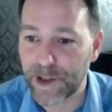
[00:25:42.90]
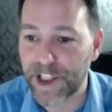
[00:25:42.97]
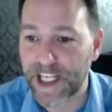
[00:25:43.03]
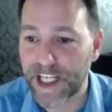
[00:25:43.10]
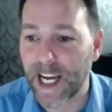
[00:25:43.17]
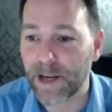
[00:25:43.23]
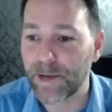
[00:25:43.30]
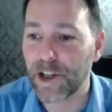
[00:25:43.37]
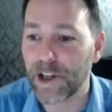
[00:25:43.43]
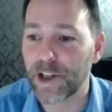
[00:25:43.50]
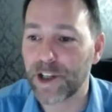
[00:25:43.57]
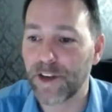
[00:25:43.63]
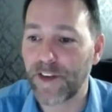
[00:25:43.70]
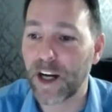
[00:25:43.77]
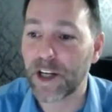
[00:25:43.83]
Susan Jackman,
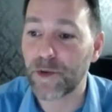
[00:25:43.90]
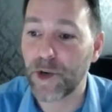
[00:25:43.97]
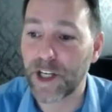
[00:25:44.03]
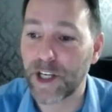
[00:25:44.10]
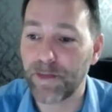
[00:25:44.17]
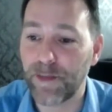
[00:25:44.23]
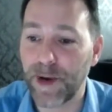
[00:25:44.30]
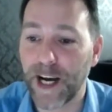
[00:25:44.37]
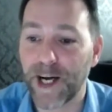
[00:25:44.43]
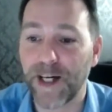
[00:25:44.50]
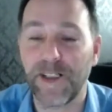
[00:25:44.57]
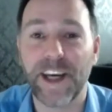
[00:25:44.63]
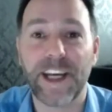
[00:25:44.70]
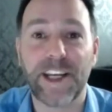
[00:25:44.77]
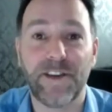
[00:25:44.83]
lots of hard work and
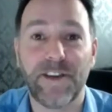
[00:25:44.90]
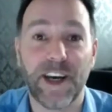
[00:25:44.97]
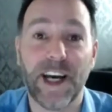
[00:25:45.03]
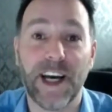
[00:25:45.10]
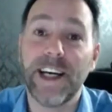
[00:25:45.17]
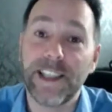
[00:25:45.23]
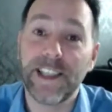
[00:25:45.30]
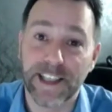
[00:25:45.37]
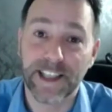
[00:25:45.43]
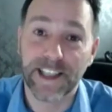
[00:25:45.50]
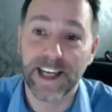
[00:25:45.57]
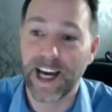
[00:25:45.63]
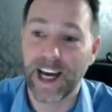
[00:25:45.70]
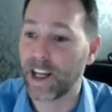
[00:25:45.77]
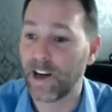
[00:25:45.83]
passion. Thank you. It
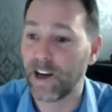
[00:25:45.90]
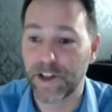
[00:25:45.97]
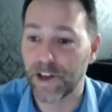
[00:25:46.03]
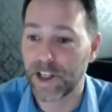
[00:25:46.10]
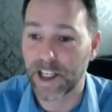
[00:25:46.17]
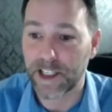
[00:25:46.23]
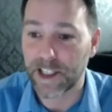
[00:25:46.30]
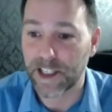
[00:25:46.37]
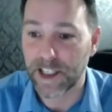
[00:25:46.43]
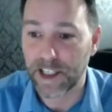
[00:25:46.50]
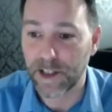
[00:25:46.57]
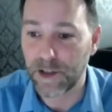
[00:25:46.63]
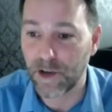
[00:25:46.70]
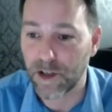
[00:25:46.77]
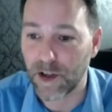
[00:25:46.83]
is. I love doing this.
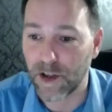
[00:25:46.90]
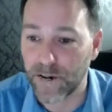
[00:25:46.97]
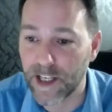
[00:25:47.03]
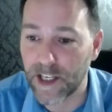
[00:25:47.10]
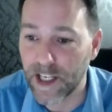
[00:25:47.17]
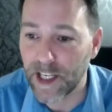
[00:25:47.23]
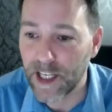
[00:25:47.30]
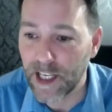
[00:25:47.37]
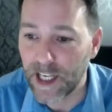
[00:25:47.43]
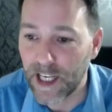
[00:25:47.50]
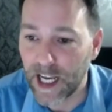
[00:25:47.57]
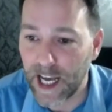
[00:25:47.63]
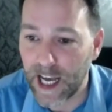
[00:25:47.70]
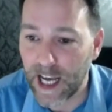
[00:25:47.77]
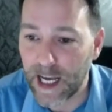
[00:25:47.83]
Totally love
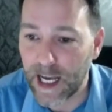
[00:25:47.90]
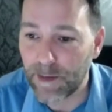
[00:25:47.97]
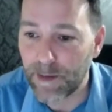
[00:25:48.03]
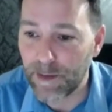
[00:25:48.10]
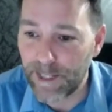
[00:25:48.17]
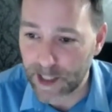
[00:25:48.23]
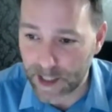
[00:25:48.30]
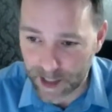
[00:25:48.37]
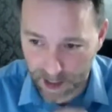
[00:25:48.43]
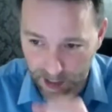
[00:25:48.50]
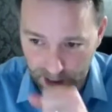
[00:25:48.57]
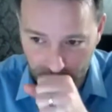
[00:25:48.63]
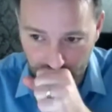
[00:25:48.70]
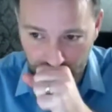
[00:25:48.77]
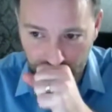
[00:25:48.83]
it. Lois,
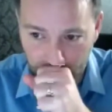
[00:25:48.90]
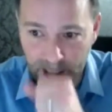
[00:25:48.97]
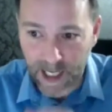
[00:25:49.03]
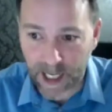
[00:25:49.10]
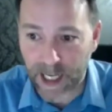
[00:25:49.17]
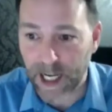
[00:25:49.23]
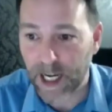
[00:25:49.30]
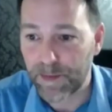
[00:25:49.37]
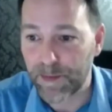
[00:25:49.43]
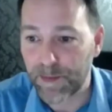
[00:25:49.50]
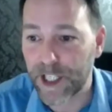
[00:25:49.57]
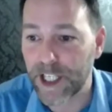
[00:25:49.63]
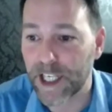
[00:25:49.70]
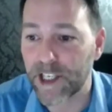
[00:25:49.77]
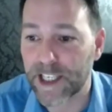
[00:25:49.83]

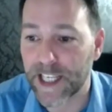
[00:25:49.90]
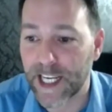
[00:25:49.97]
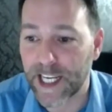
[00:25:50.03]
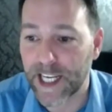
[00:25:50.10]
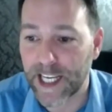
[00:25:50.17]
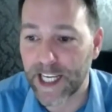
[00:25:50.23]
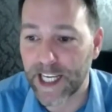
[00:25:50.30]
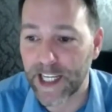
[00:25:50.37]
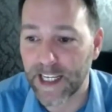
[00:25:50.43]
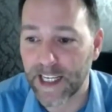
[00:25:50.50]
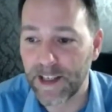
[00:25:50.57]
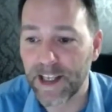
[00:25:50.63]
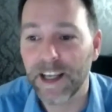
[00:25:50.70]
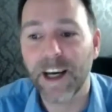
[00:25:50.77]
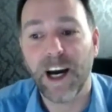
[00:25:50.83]
appreciate your
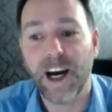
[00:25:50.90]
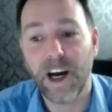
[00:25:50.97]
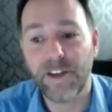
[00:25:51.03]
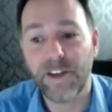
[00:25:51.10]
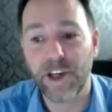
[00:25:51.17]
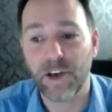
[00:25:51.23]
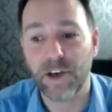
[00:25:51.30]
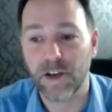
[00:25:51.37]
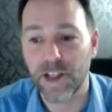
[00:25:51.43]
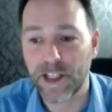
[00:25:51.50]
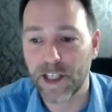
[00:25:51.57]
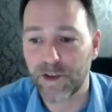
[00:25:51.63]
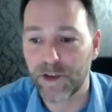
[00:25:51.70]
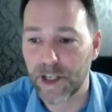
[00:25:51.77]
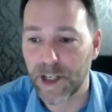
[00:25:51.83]
dedication. Thank you,
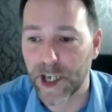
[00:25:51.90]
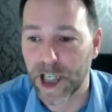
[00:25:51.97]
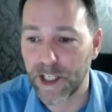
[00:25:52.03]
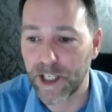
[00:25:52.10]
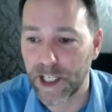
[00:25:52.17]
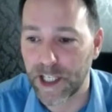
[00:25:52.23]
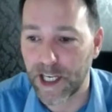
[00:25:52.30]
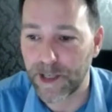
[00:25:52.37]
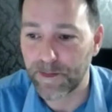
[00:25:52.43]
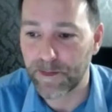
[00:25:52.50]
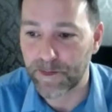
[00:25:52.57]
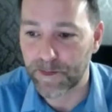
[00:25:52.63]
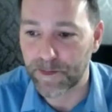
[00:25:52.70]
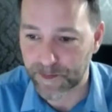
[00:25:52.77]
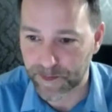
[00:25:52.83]
Lois. I really appreciate that.
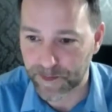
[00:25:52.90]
